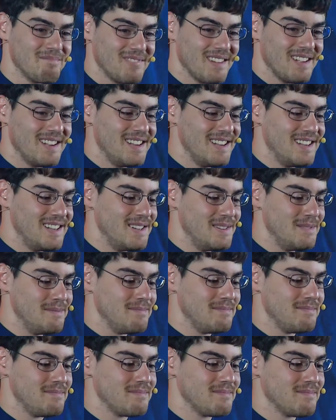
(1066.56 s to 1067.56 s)

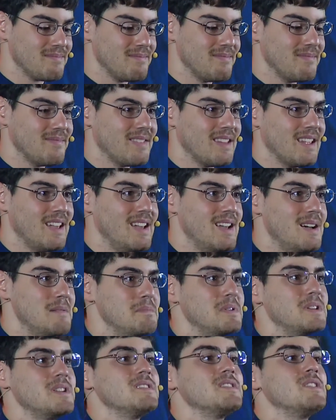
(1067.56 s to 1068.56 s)

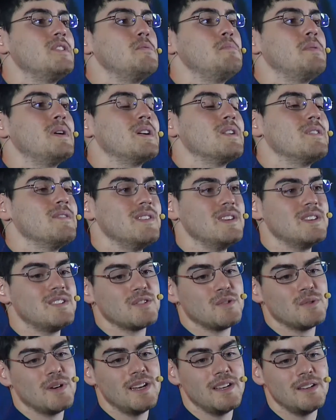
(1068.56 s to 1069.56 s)
But it's all part of this
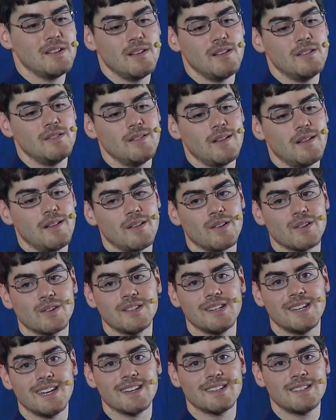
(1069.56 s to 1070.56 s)
great
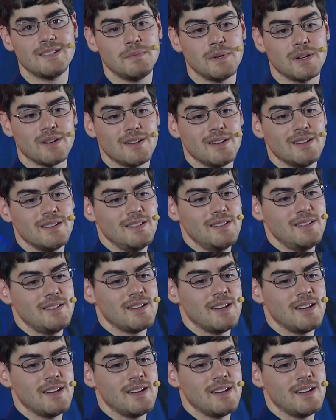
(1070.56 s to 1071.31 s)
learning experience.